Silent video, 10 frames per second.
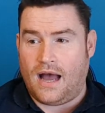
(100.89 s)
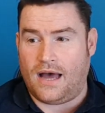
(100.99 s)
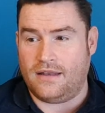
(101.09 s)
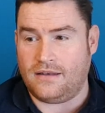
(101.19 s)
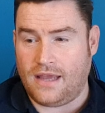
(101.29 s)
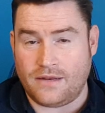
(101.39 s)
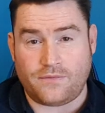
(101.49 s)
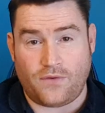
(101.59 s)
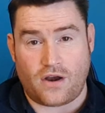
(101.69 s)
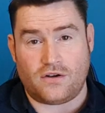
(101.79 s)
And
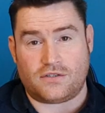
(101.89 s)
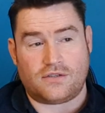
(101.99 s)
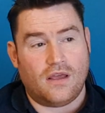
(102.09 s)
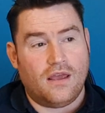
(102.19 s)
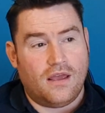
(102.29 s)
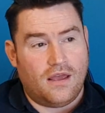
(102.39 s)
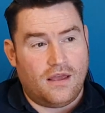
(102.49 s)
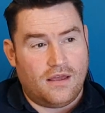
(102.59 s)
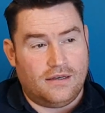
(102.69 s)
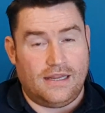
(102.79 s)
in fairness,
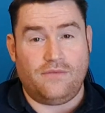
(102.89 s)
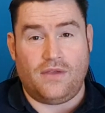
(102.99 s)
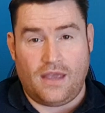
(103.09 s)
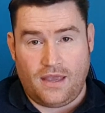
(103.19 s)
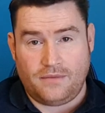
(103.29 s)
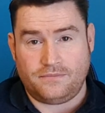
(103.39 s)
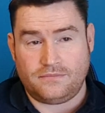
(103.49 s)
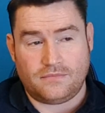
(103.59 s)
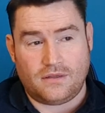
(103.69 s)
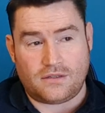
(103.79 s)
DVA,
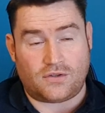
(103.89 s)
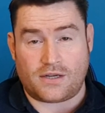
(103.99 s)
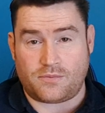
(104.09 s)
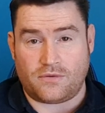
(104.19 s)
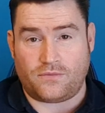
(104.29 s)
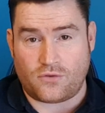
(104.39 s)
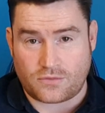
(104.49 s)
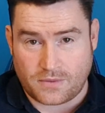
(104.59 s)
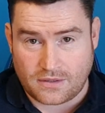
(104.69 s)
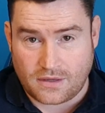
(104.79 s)
the Transport
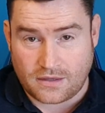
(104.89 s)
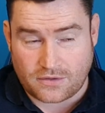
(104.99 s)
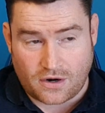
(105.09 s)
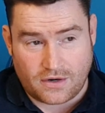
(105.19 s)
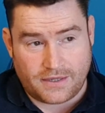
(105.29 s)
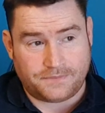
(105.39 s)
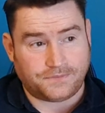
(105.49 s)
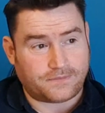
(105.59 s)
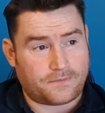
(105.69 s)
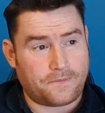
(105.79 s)
Enforcement Authority,